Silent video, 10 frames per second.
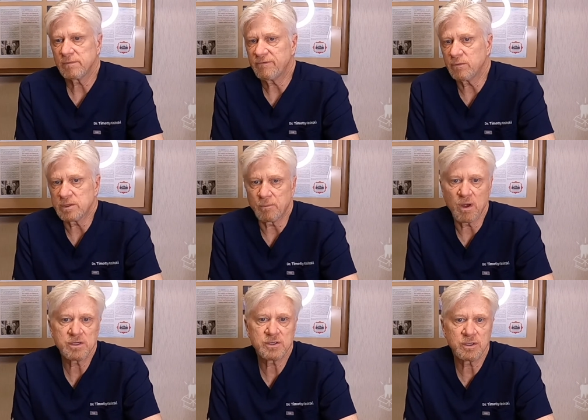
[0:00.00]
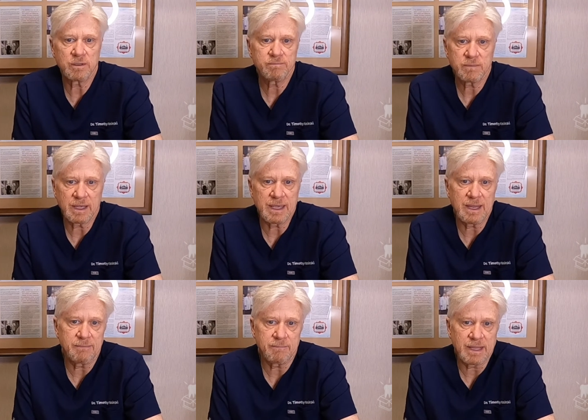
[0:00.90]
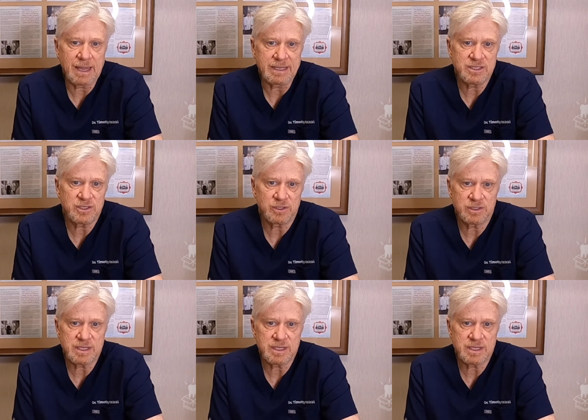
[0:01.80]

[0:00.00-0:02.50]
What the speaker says: If it was a Bruxer, again, a lot easier